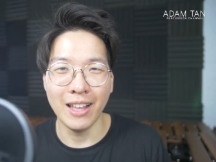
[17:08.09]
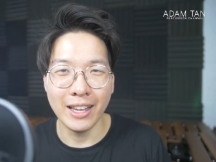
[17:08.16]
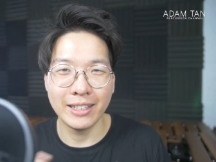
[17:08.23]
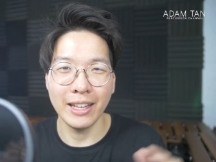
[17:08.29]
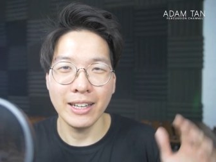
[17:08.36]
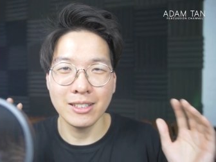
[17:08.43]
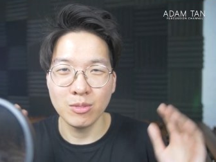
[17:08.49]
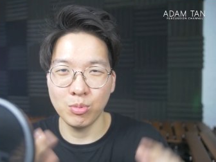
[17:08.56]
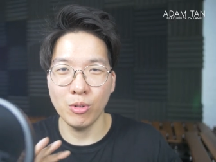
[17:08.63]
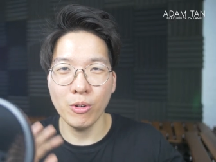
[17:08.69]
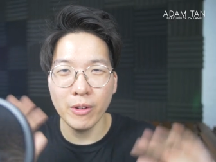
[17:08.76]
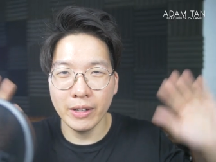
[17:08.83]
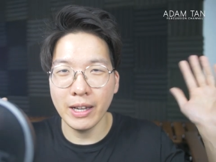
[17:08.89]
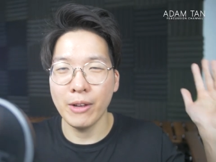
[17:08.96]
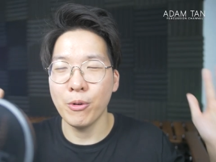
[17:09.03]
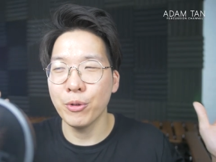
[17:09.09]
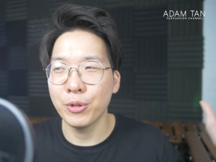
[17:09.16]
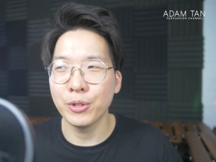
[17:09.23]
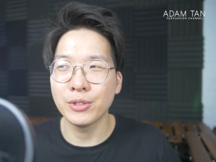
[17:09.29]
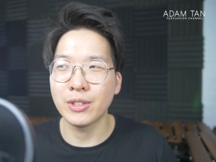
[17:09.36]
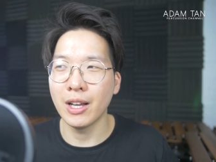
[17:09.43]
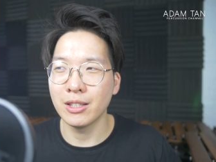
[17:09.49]
Like exploring all
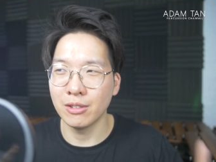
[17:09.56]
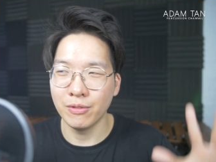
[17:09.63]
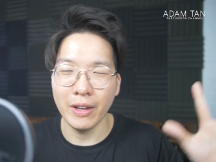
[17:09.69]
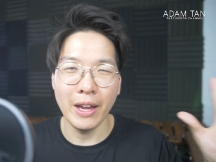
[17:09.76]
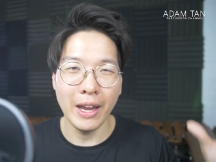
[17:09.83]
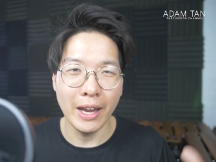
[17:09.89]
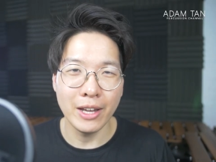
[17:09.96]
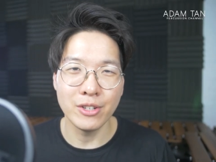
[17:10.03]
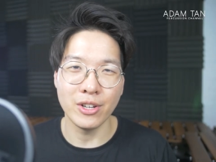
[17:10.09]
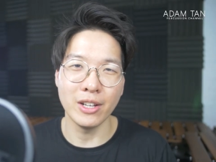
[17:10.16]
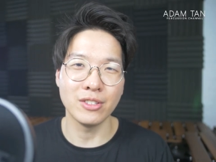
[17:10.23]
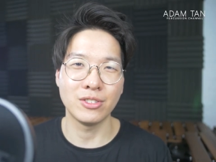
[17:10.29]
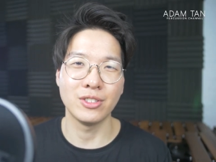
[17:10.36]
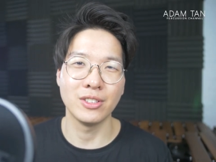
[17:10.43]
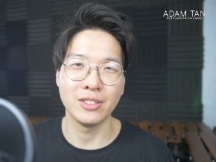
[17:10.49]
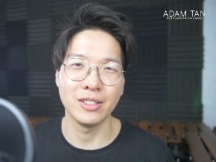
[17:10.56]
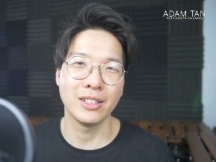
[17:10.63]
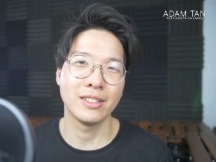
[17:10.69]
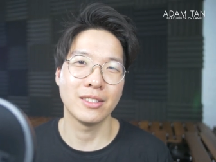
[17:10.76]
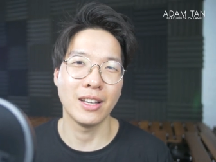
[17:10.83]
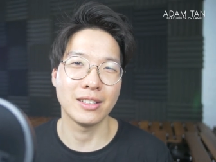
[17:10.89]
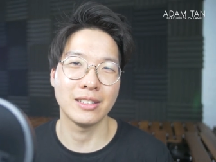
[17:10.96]
those kinds of air gestures and
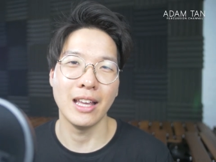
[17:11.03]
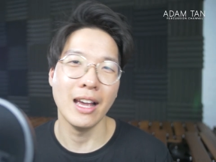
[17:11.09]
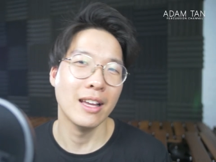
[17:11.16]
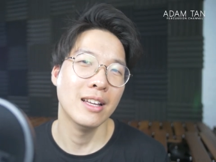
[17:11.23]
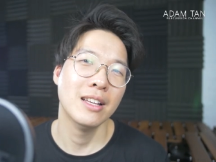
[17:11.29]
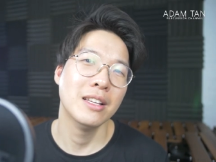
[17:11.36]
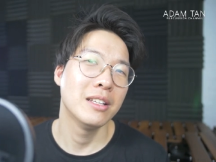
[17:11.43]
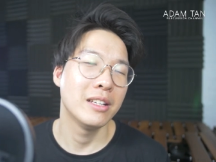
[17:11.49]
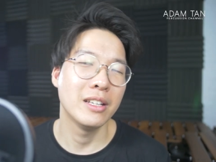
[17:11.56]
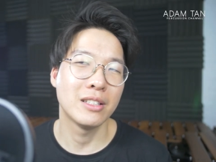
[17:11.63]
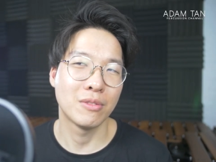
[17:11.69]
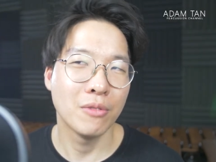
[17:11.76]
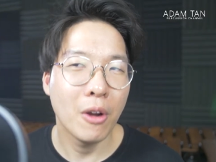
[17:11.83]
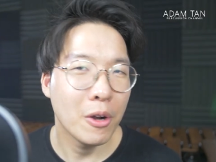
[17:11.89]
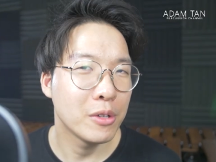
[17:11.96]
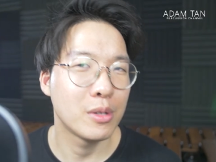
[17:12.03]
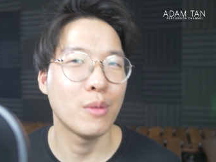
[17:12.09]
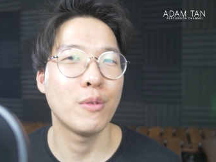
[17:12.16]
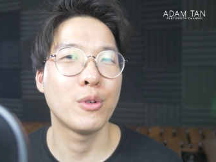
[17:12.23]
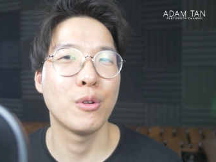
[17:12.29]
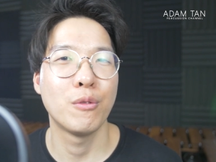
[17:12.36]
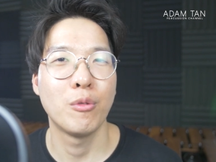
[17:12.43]
things like that. It's very
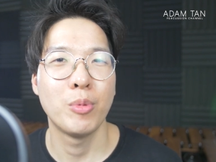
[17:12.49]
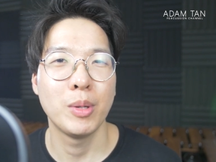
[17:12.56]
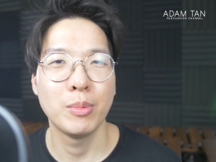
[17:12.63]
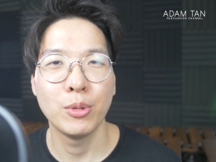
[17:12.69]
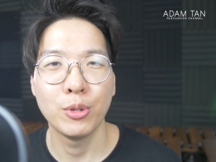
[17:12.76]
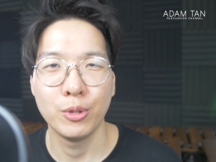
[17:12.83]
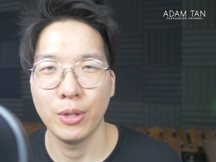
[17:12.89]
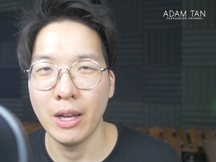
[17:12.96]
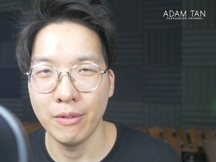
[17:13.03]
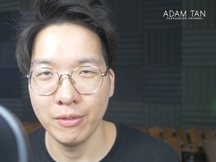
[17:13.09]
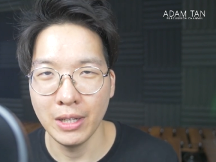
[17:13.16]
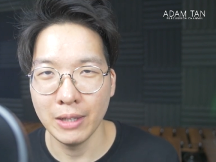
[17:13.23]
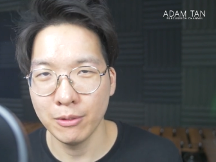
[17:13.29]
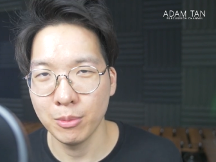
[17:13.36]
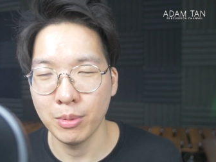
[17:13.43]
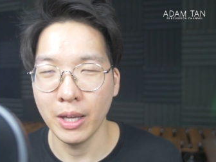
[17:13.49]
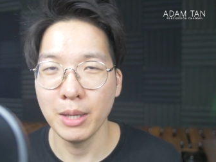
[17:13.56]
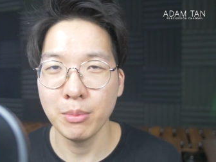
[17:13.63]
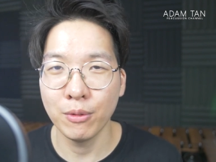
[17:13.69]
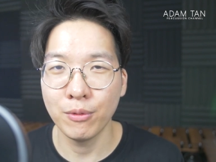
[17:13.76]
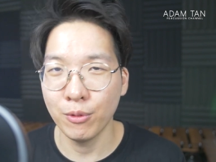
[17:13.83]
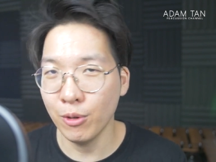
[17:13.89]
difficult for people who have never
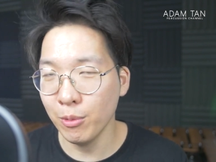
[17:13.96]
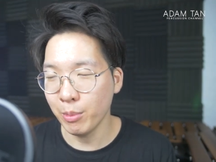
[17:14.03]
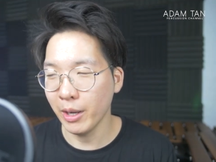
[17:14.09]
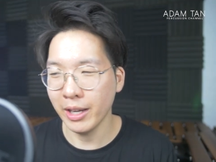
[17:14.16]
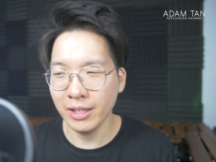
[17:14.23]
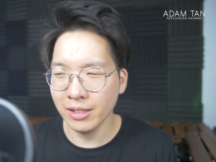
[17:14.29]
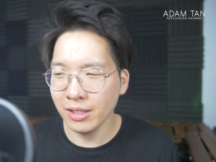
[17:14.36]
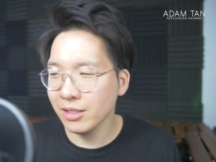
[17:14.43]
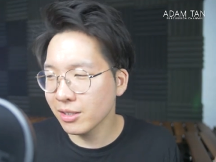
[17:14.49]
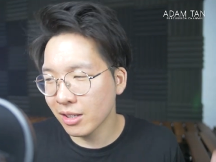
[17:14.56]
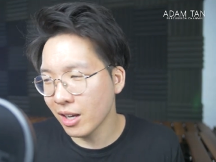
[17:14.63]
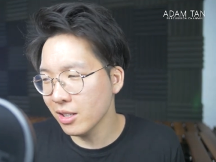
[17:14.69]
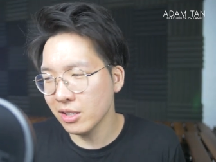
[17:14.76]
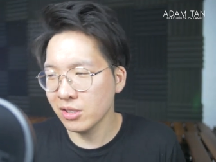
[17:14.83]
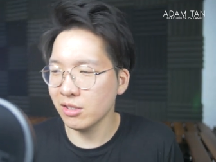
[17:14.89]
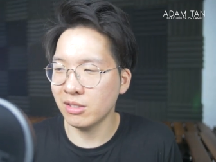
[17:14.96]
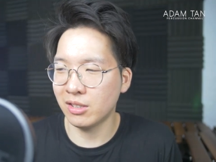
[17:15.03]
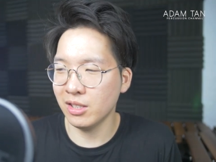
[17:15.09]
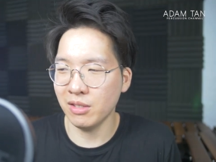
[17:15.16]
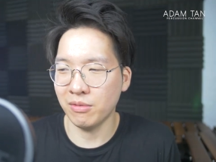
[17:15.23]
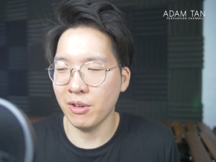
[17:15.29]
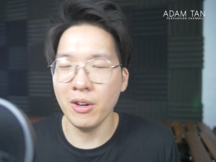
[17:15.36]
played before, but Ethan kind of just
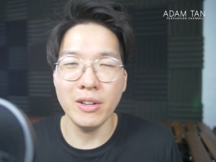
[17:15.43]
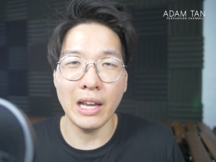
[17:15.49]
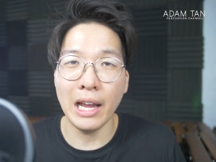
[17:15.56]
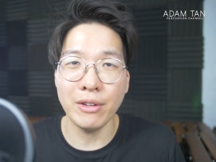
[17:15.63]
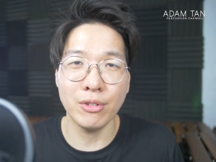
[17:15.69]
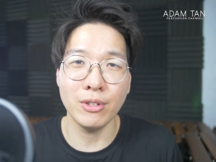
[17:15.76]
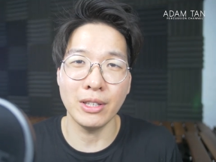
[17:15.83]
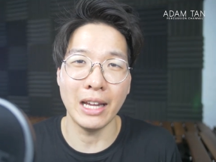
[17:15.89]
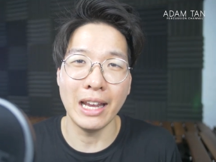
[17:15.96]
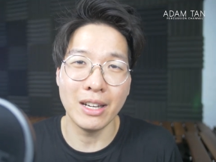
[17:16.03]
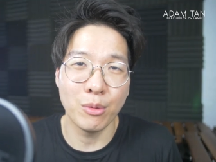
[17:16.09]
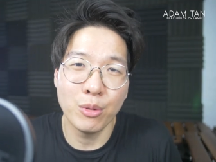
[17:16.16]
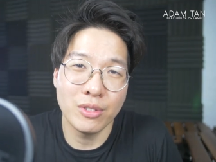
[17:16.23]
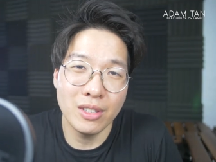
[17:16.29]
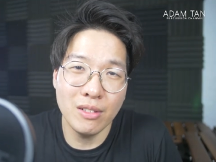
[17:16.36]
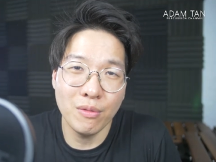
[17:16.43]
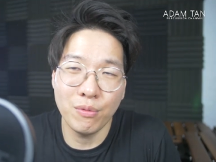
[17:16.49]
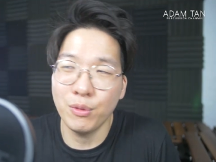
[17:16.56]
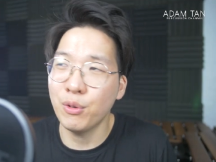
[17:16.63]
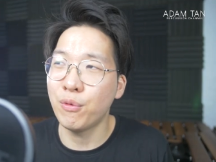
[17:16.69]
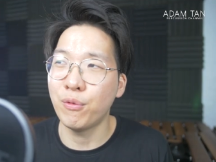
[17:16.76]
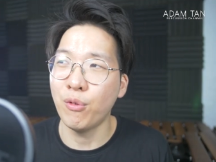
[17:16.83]
did it very naturally and it didn't
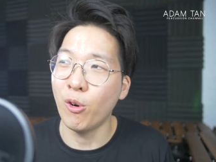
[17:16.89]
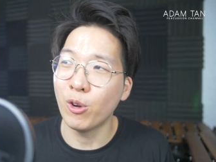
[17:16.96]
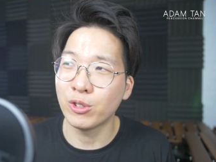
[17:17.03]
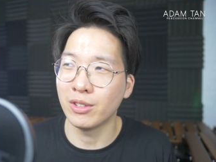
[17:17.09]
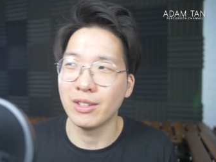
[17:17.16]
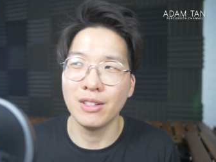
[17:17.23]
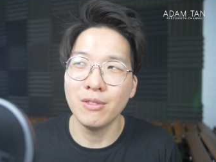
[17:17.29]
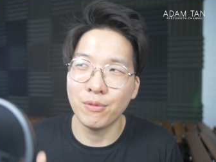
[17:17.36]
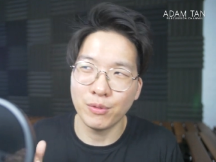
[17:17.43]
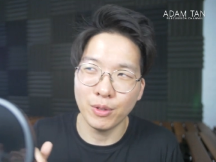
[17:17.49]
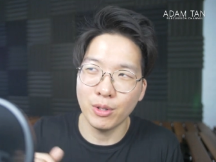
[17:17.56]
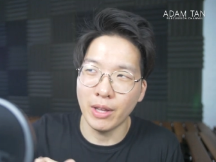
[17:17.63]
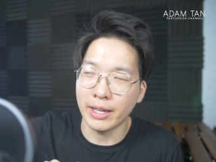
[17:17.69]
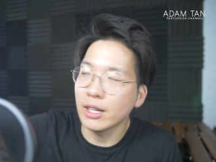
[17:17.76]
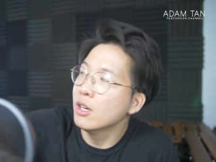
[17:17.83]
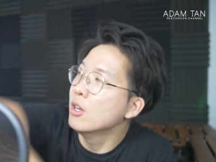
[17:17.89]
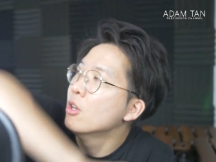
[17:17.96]
feel forced. It didn't feel like,